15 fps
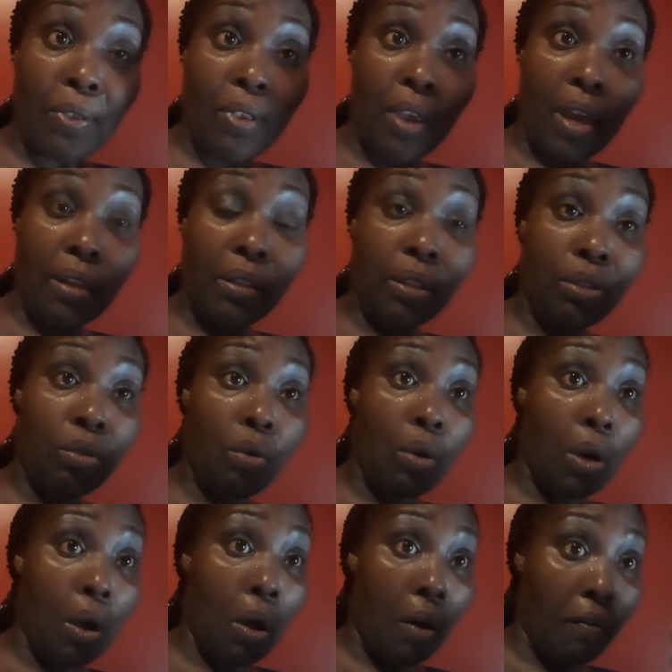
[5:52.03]
take this
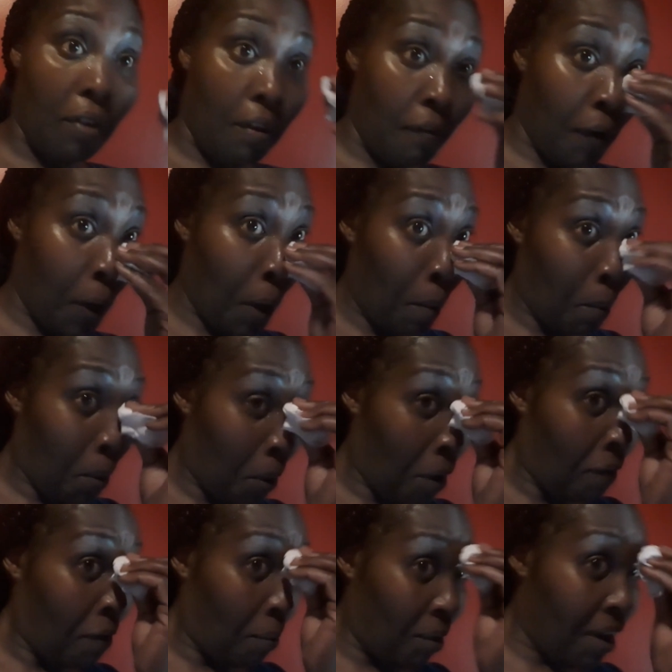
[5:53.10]
on off. If it come on
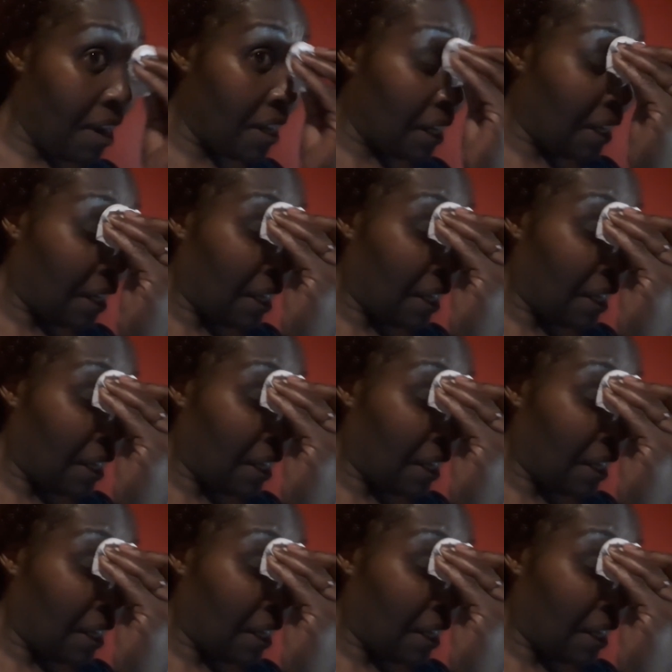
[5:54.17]
off, I probably need to